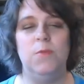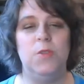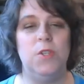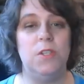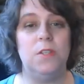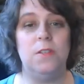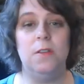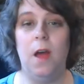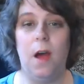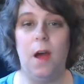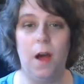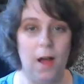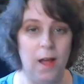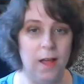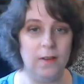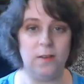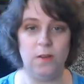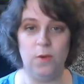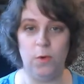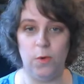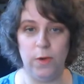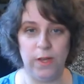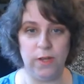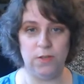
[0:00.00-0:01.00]
not
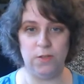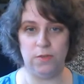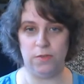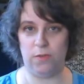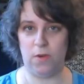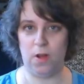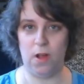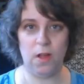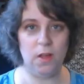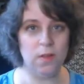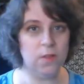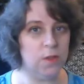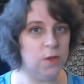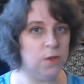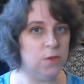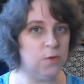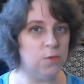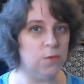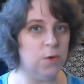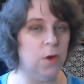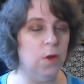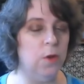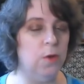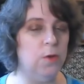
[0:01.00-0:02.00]
going to frog those
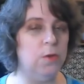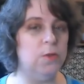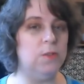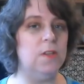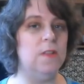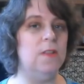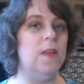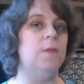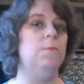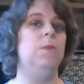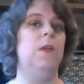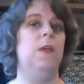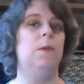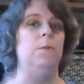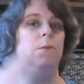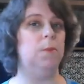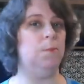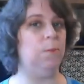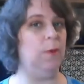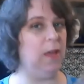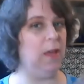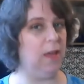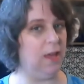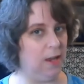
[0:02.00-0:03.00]
rows to then be able to
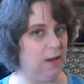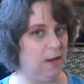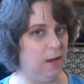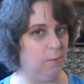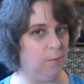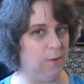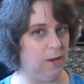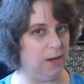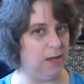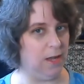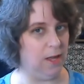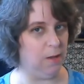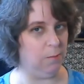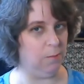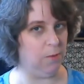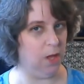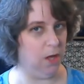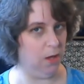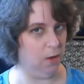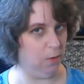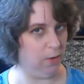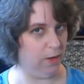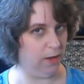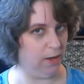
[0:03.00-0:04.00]
pick it up and keep
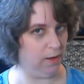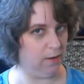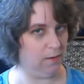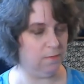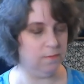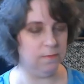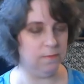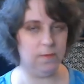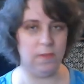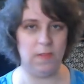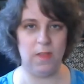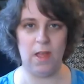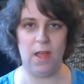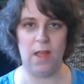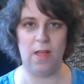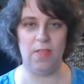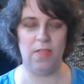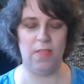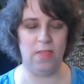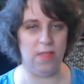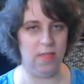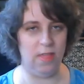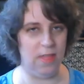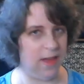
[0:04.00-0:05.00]
going.
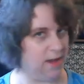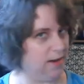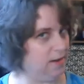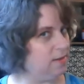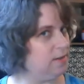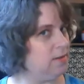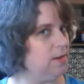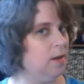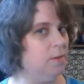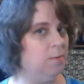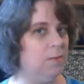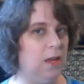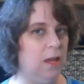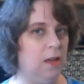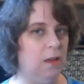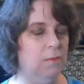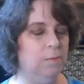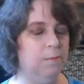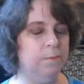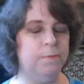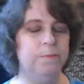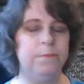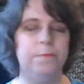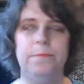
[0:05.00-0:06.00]
That is not
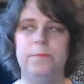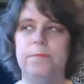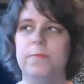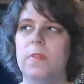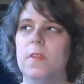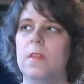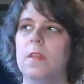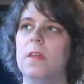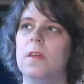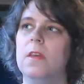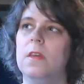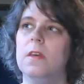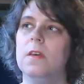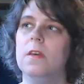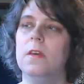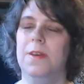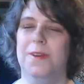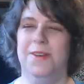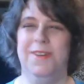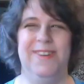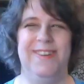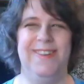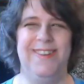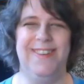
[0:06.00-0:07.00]
me.
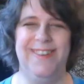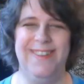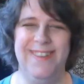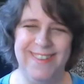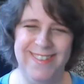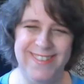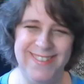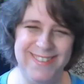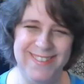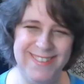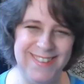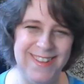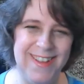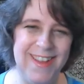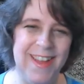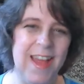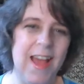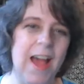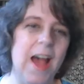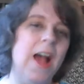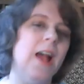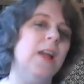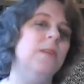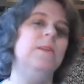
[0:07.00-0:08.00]

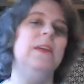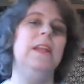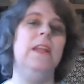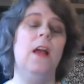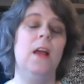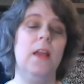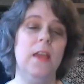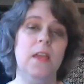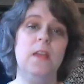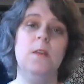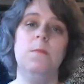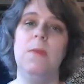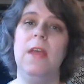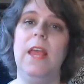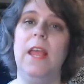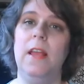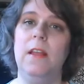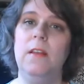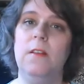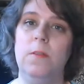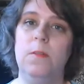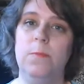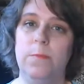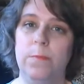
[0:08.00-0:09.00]
I mean, I am
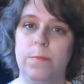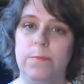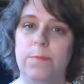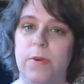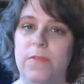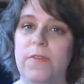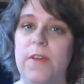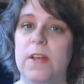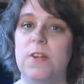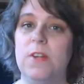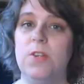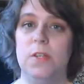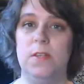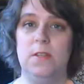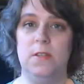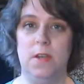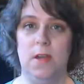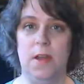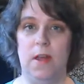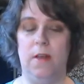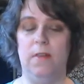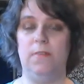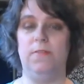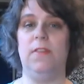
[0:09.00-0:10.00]
anal perfectionist
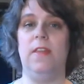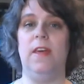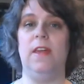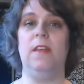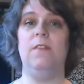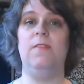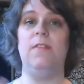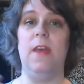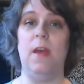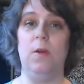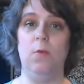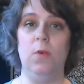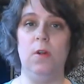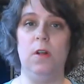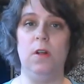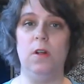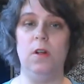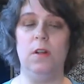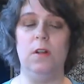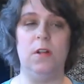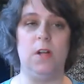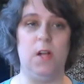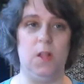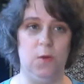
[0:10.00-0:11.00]
enough that if that
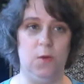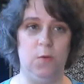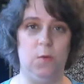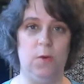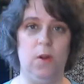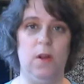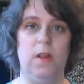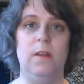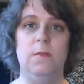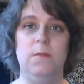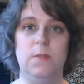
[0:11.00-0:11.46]
were color work and it was